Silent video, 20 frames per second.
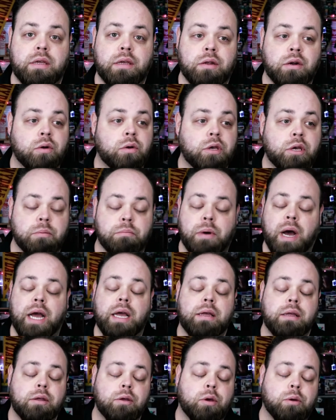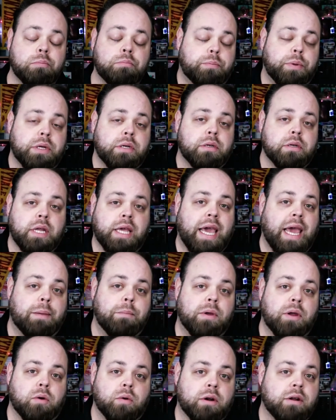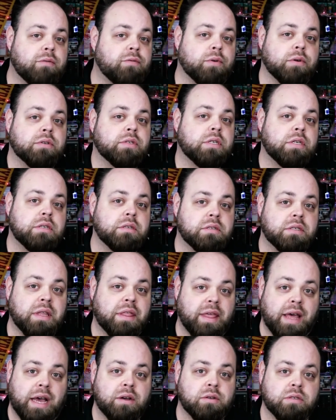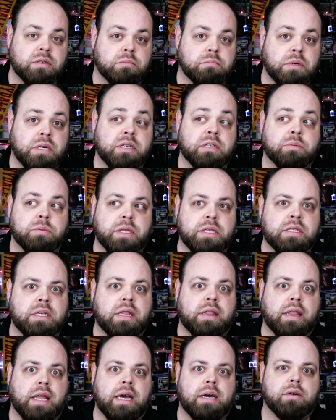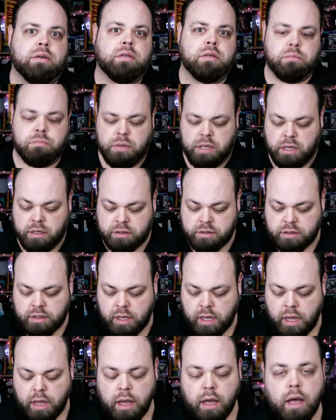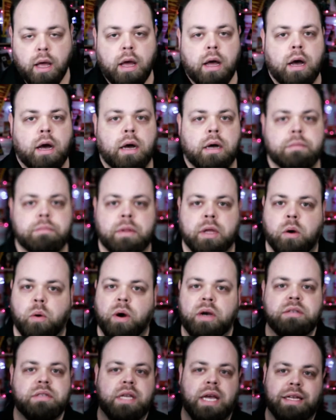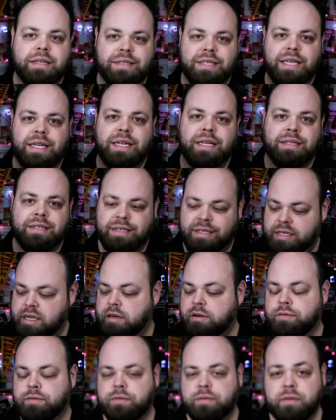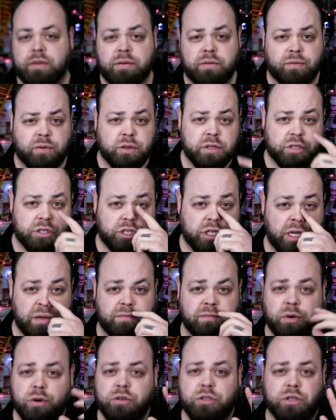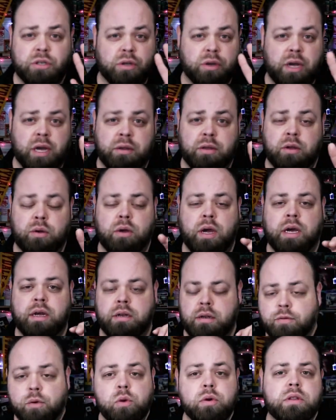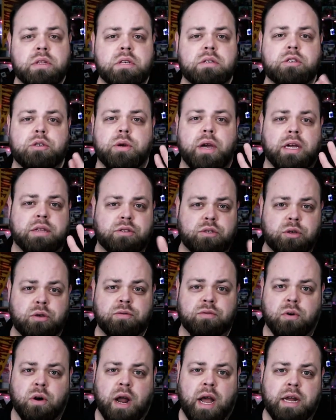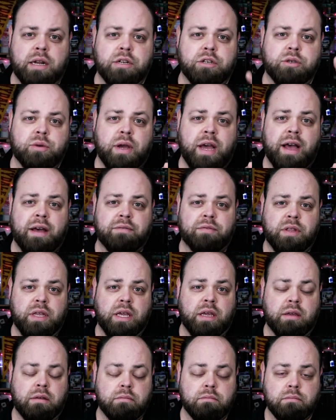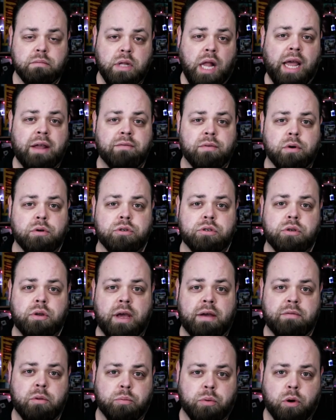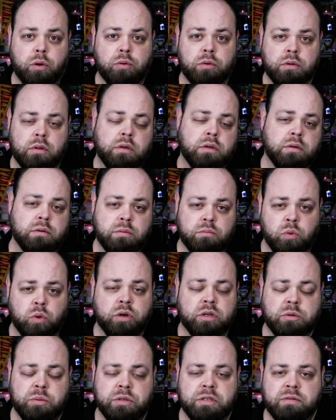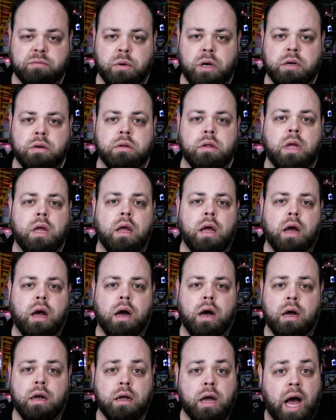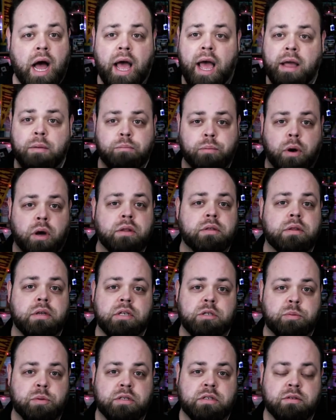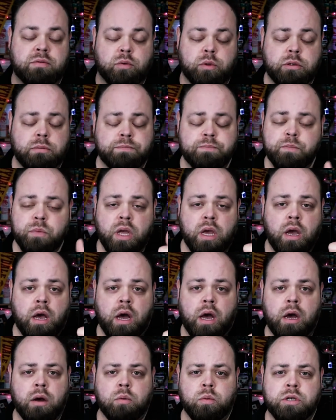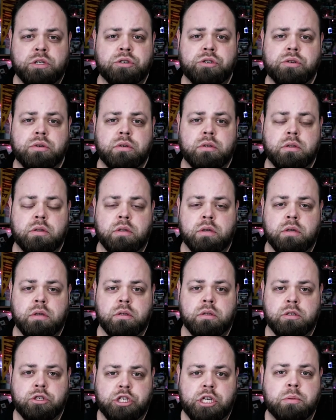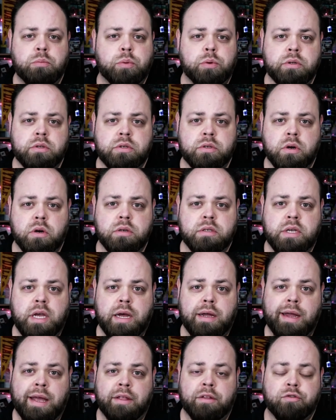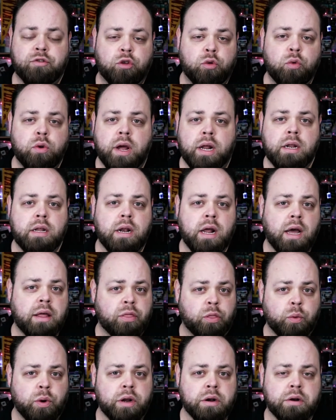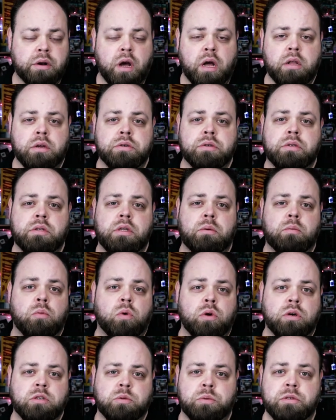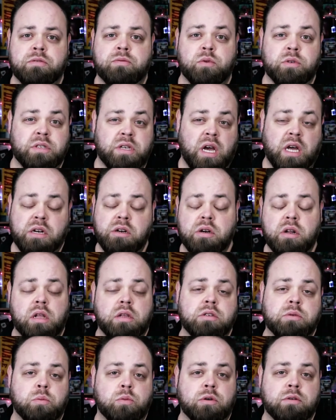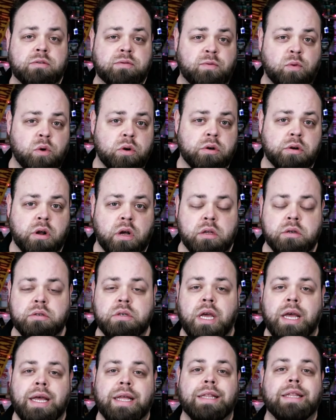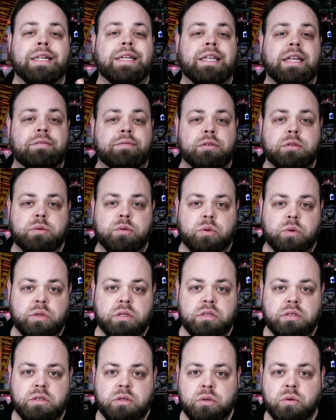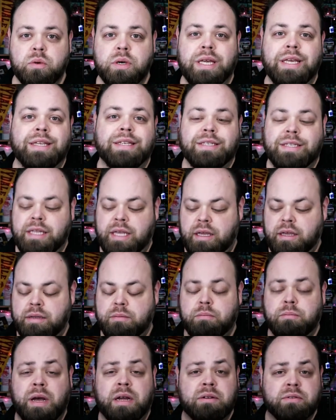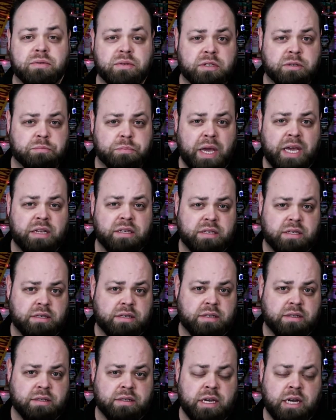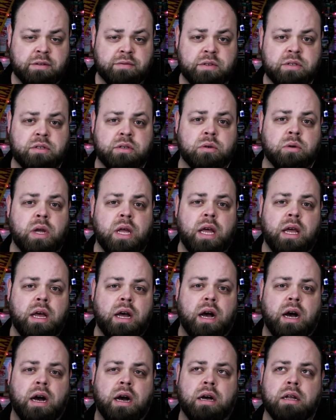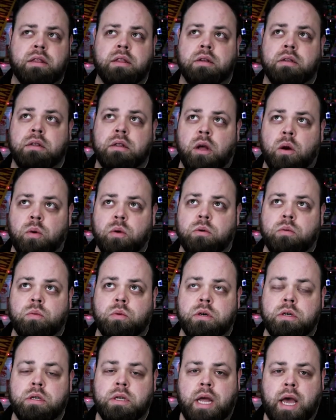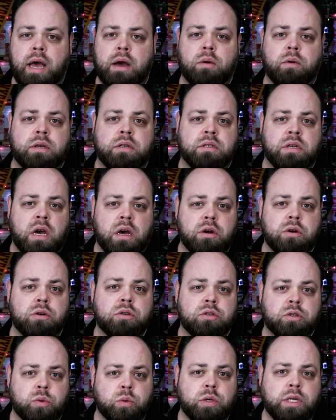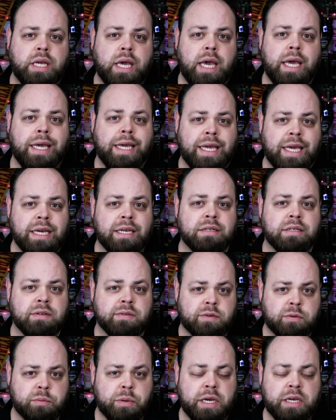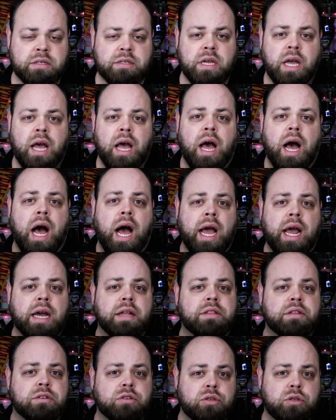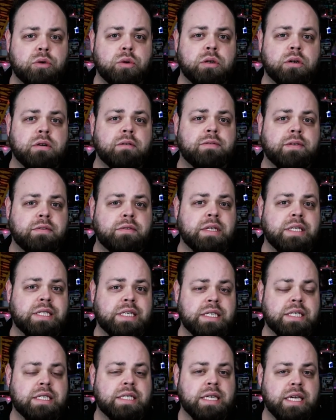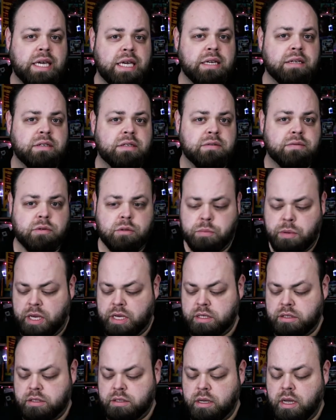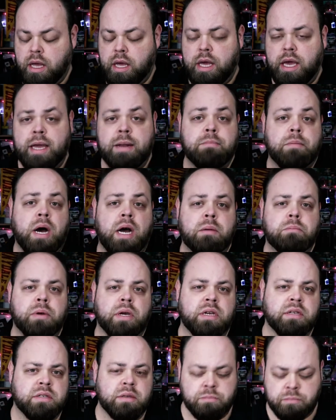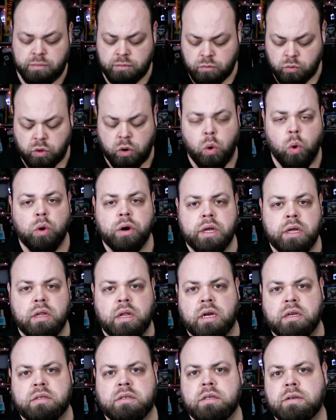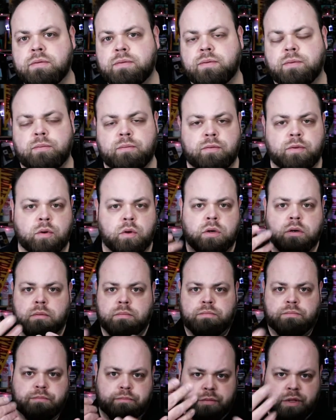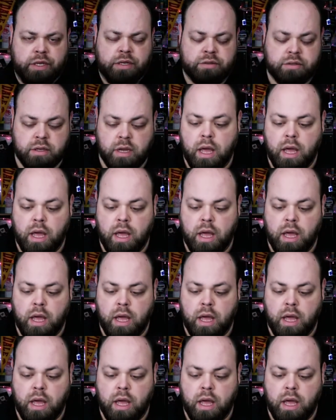you know, you could buy, you could build a gaming rig for as little as a thousand bucks, but that's a thousand bucks. Uh, the Quest headset itself, the, for the cheap version, you you got for this you got two varieties. You have the light version, you have the pro, the more expensive model. Uh, I bought the expensive one, uh, which the cheap one starts out at two ninety nine, three hundred dollars. The more expensive one's hundred dollars more. It's four hundred dollars. The difference between the two is the amount of space that's inside of it. So uh, the lower one now is one hundred twenty eight gigs of space. I got the two hundred fifty six gigs of space in mine because I'm recording a lot of stuff for this,